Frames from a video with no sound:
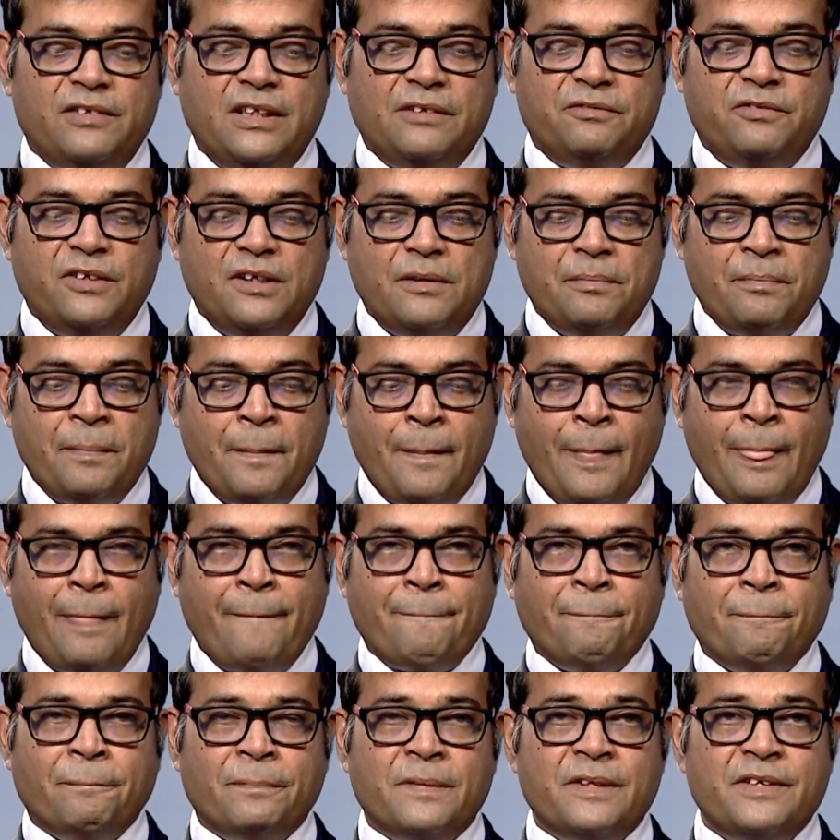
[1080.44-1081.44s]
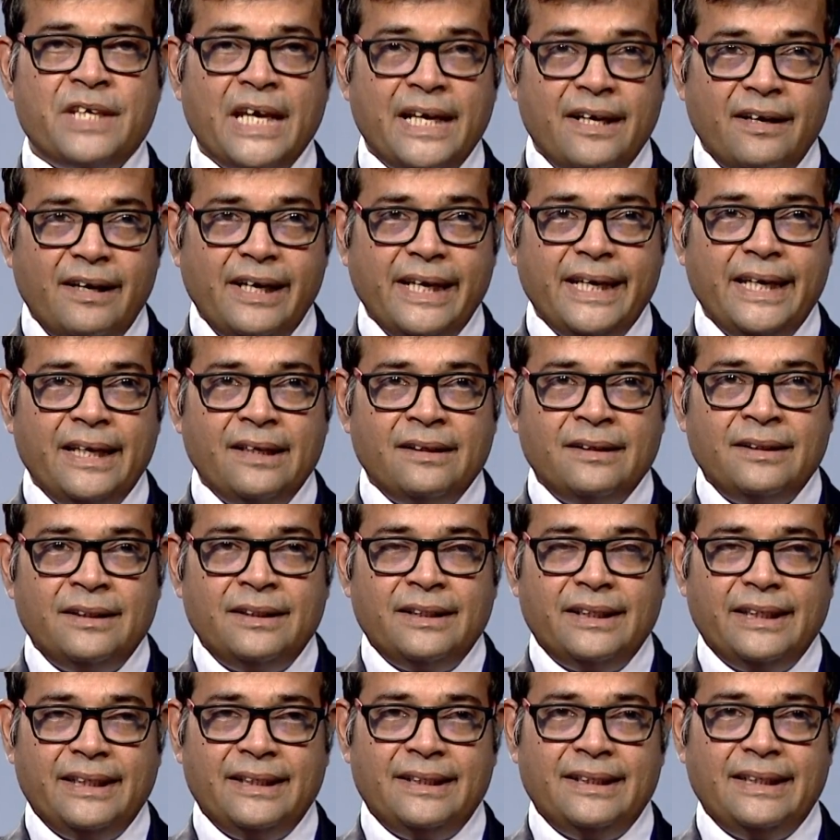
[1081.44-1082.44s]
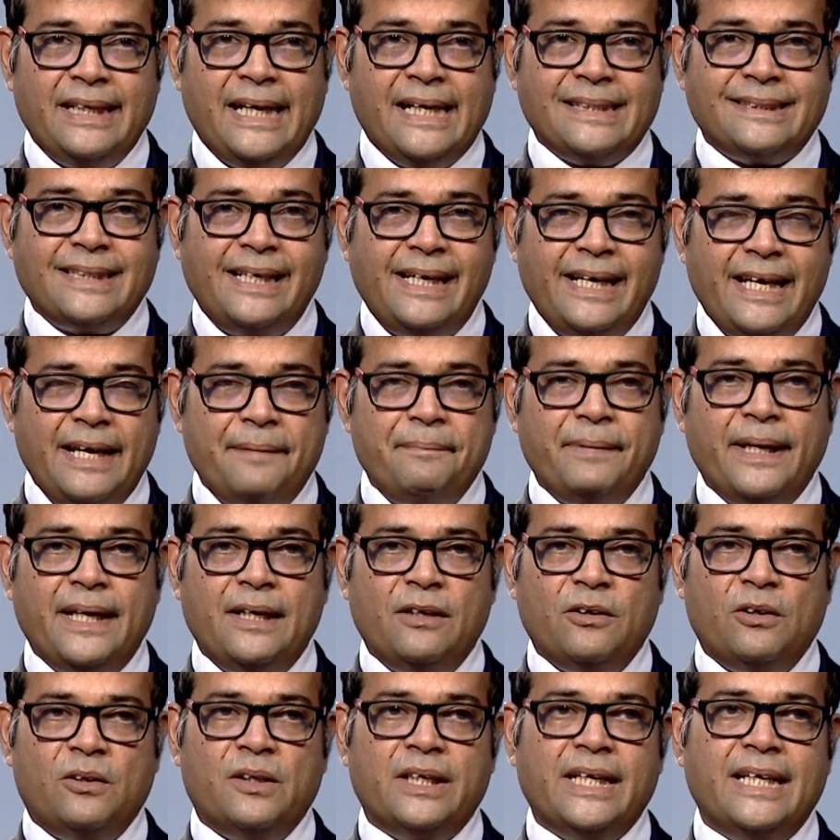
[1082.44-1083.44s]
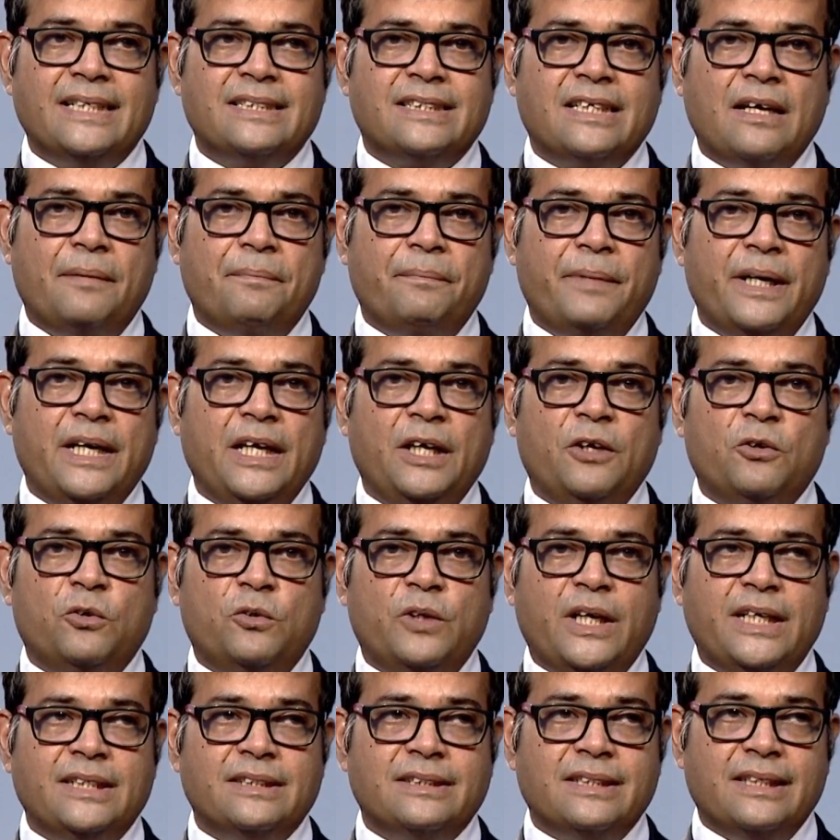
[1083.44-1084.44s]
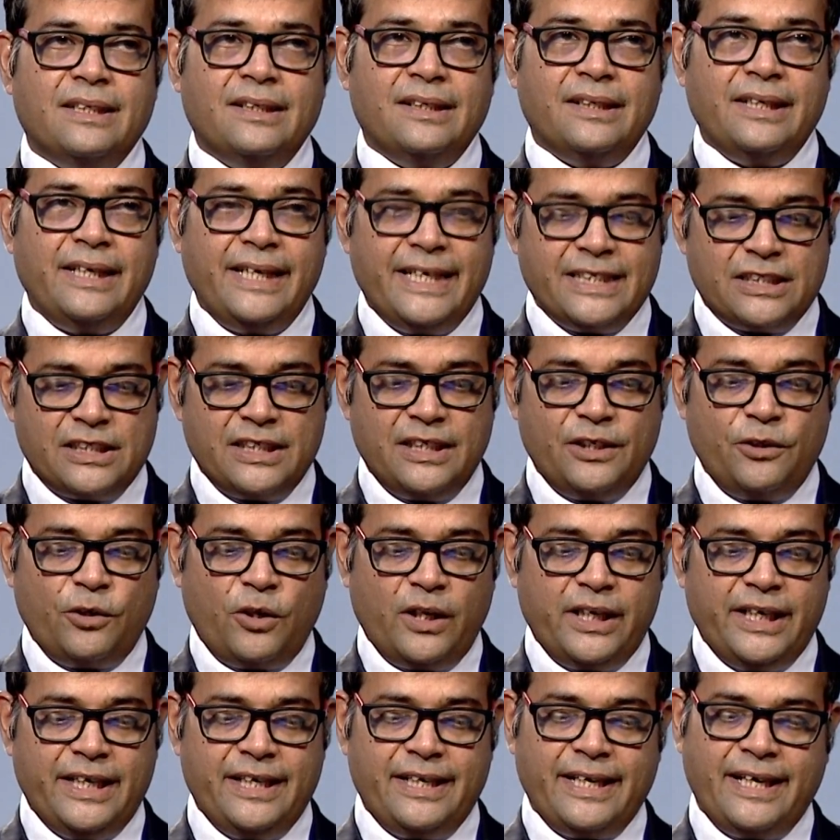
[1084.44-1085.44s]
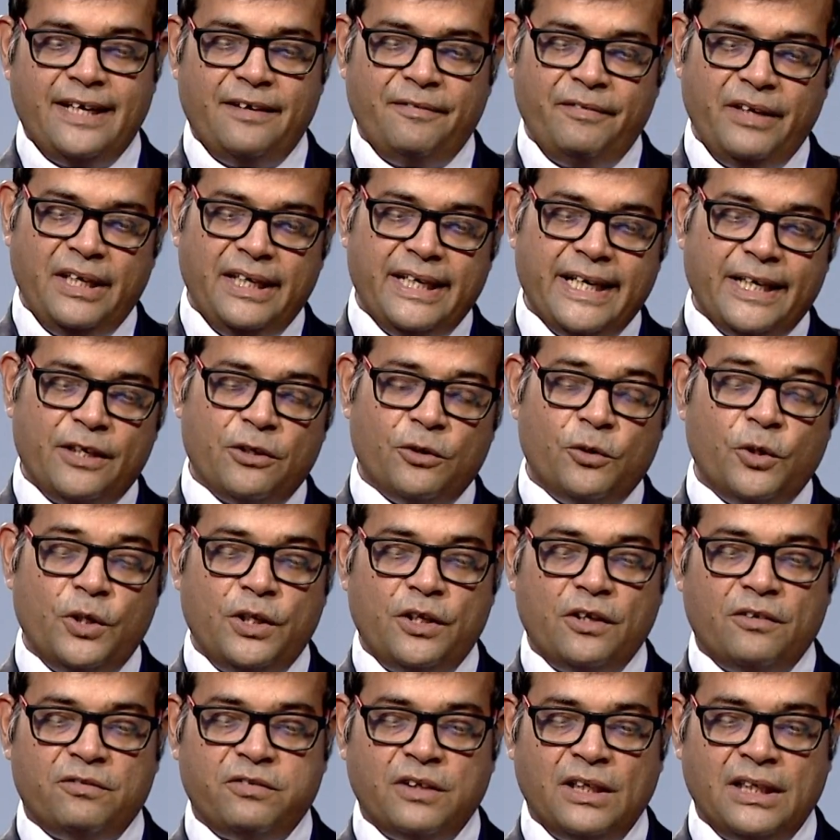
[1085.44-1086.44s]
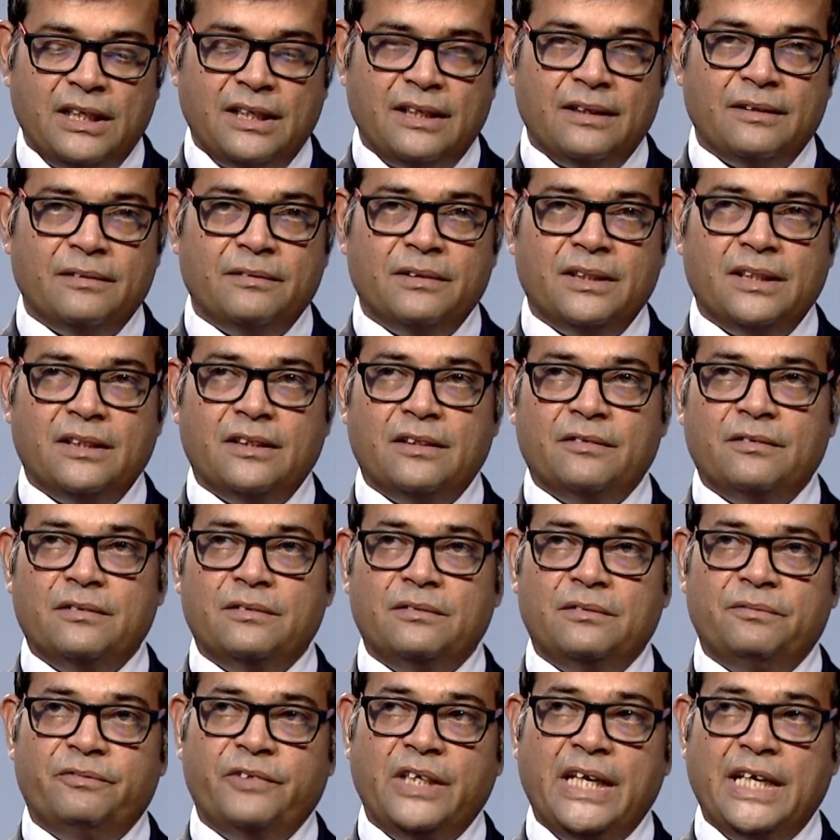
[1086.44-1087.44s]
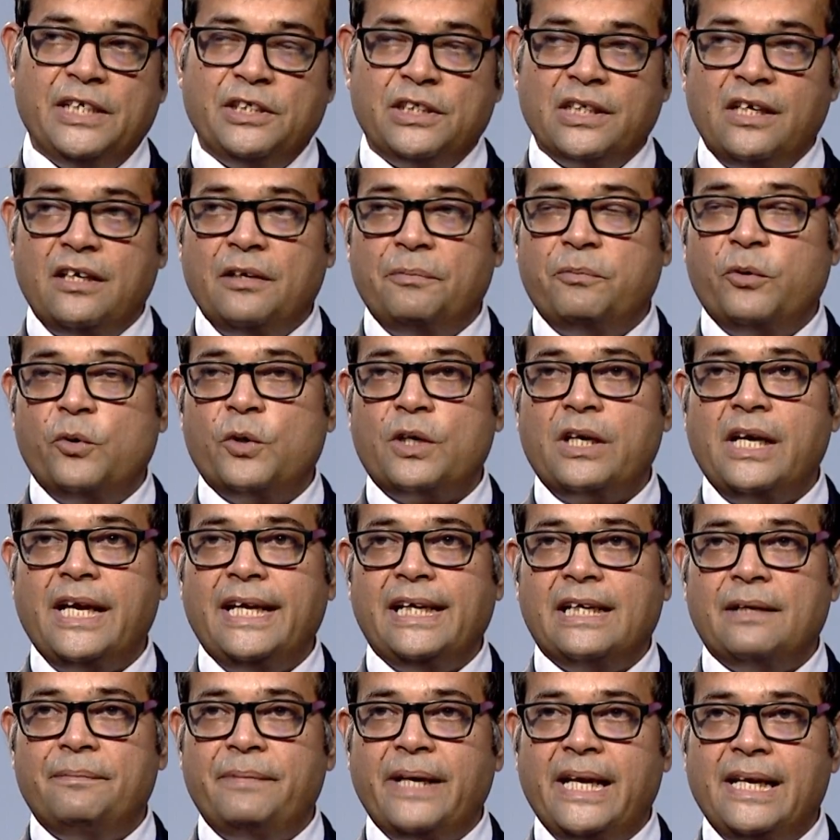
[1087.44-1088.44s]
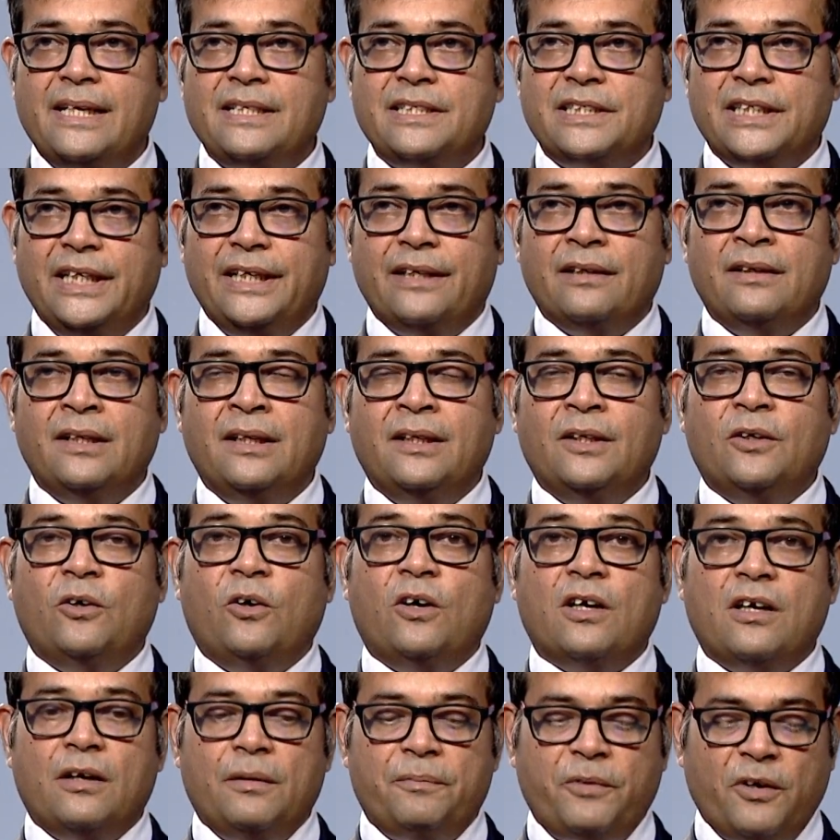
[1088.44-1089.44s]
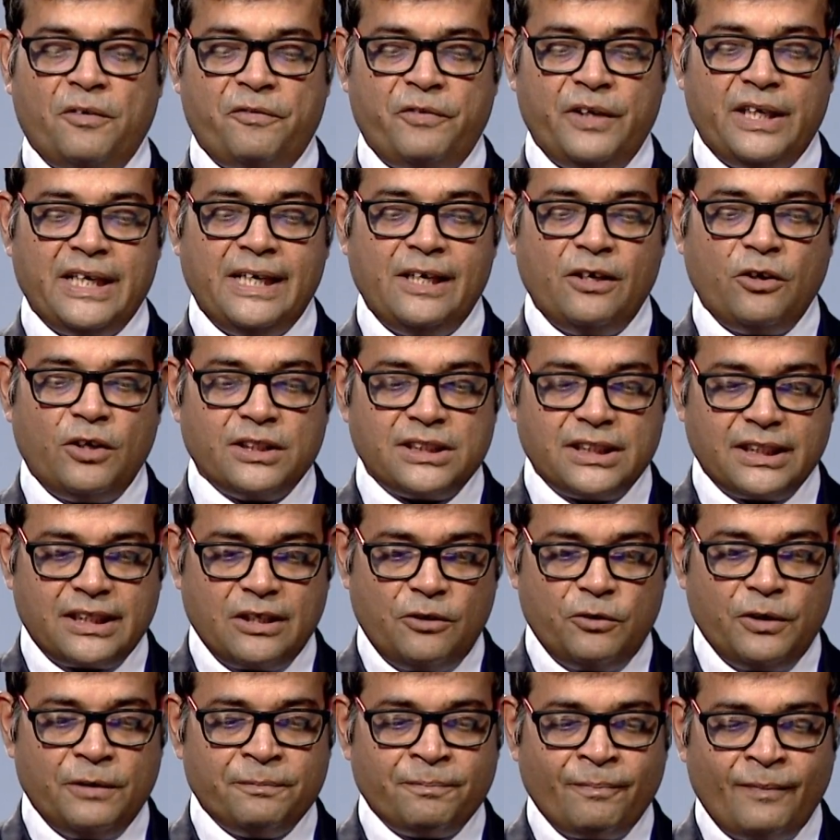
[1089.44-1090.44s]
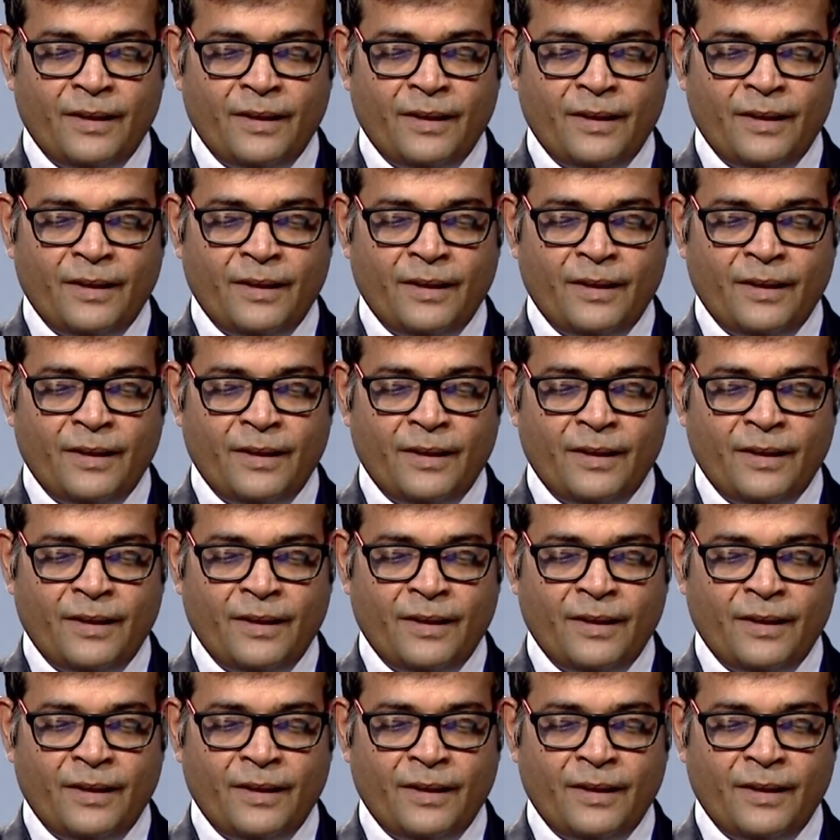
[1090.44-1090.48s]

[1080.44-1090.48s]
the firm. Generally, as a layman or as somebody who has lesser knowledge, and we get hold of a financial report like a balance sheet or a profit and loss account,